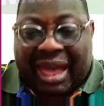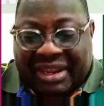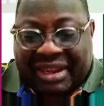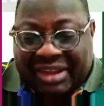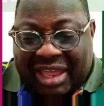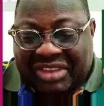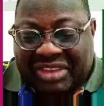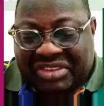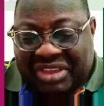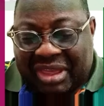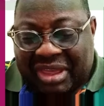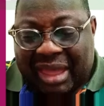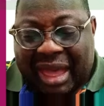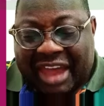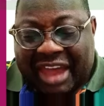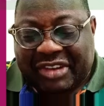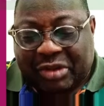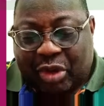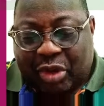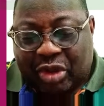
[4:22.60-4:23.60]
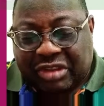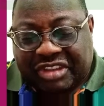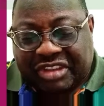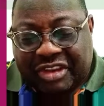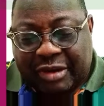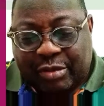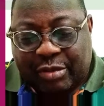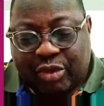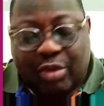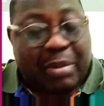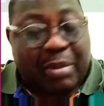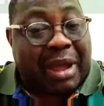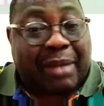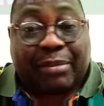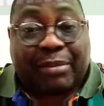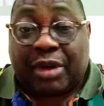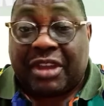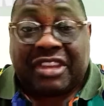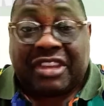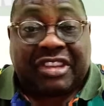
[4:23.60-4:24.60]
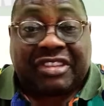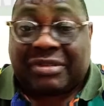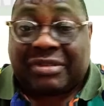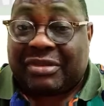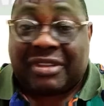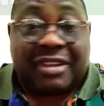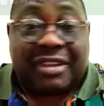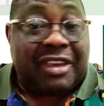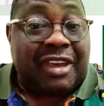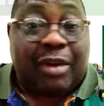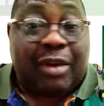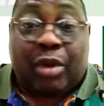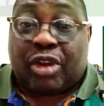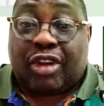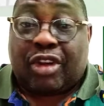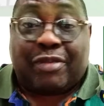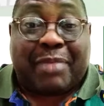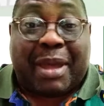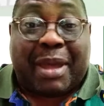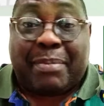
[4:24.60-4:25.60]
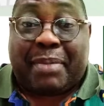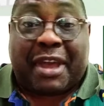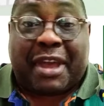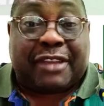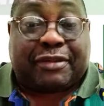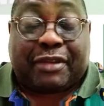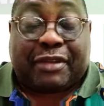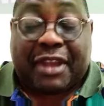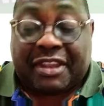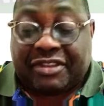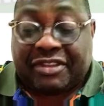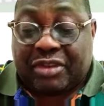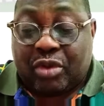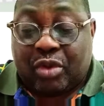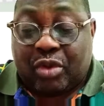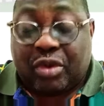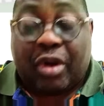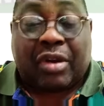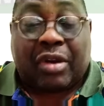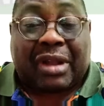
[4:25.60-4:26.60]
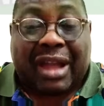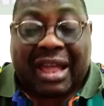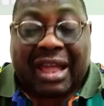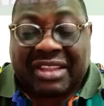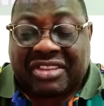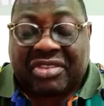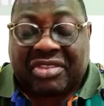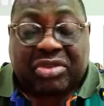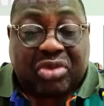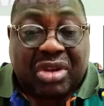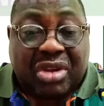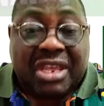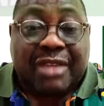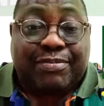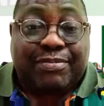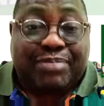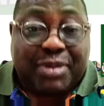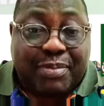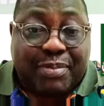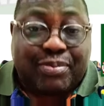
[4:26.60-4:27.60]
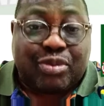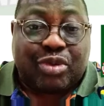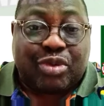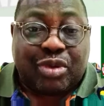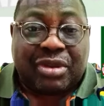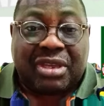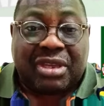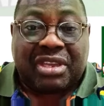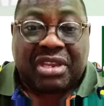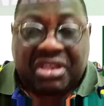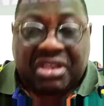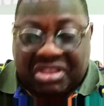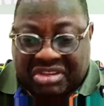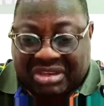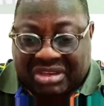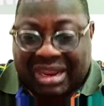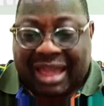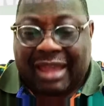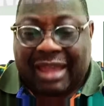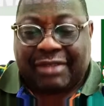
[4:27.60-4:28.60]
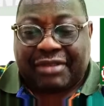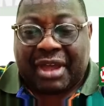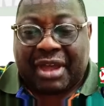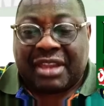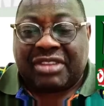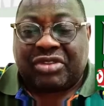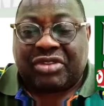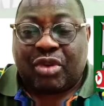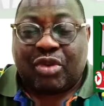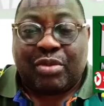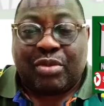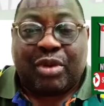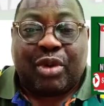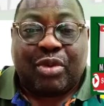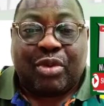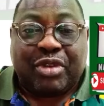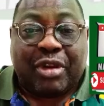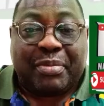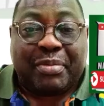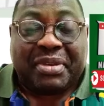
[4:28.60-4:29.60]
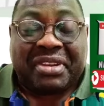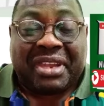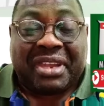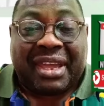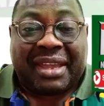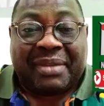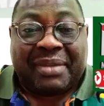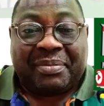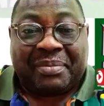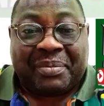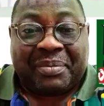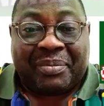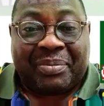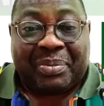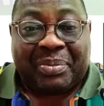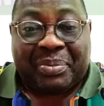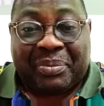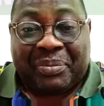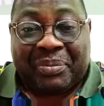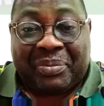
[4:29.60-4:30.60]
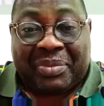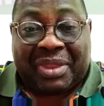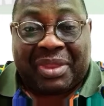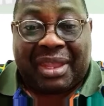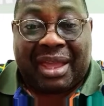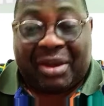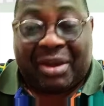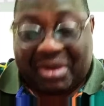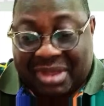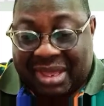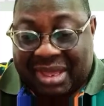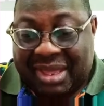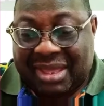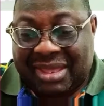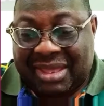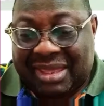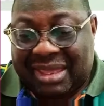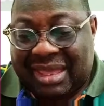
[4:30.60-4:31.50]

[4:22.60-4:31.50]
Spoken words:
That's a hardcore Tinubu man, but he's one of my best friends. You will not count 3 people in this life and Tokunba will not be there. Okay?